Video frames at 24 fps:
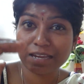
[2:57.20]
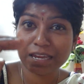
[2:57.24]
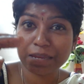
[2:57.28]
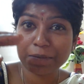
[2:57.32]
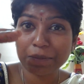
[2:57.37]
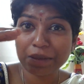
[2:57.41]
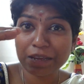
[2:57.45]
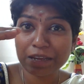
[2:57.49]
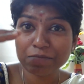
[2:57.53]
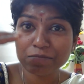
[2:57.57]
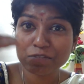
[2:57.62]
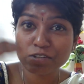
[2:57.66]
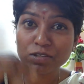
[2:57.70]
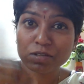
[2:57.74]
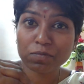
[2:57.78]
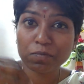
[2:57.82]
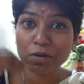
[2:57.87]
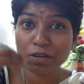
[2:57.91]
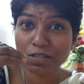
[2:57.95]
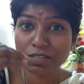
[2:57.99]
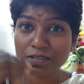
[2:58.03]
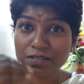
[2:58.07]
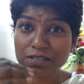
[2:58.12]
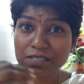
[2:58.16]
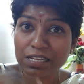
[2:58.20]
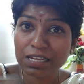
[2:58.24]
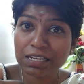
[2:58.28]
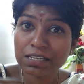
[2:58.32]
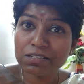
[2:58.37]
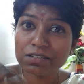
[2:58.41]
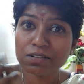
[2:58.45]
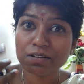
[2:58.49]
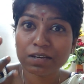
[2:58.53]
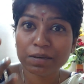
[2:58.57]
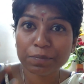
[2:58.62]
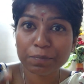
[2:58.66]
It becomes on the positive
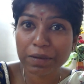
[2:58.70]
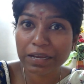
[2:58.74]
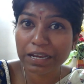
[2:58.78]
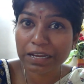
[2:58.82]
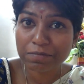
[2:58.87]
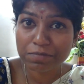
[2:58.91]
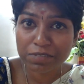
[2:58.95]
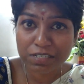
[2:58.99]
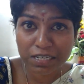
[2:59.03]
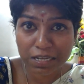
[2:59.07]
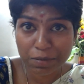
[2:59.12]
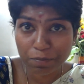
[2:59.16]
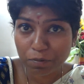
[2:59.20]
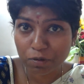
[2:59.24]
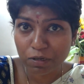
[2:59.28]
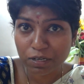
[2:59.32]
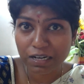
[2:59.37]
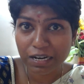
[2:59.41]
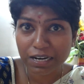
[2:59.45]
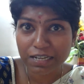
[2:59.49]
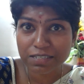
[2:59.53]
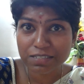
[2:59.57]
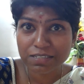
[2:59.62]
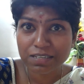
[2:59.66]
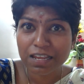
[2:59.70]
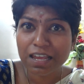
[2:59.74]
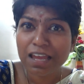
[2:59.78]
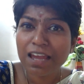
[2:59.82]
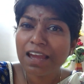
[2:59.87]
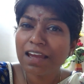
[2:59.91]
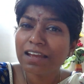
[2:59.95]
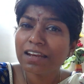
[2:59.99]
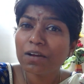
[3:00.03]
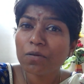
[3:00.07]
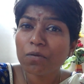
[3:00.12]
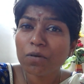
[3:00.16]
side, so it becomes depolarized.
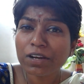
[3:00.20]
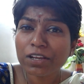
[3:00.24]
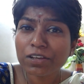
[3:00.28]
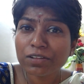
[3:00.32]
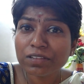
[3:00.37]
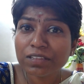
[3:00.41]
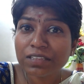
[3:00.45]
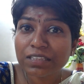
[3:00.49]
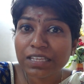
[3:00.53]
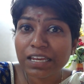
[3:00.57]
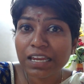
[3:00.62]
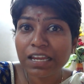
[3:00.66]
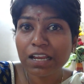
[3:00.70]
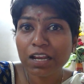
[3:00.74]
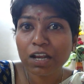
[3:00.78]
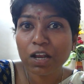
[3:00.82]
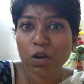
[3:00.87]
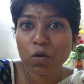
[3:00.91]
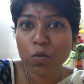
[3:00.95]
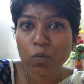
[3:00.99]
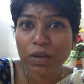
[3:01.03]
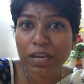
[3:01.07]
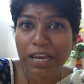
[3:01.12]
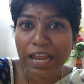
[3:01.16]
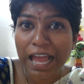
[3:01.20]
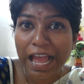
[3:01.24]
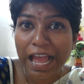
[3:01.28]
Now, what do you think will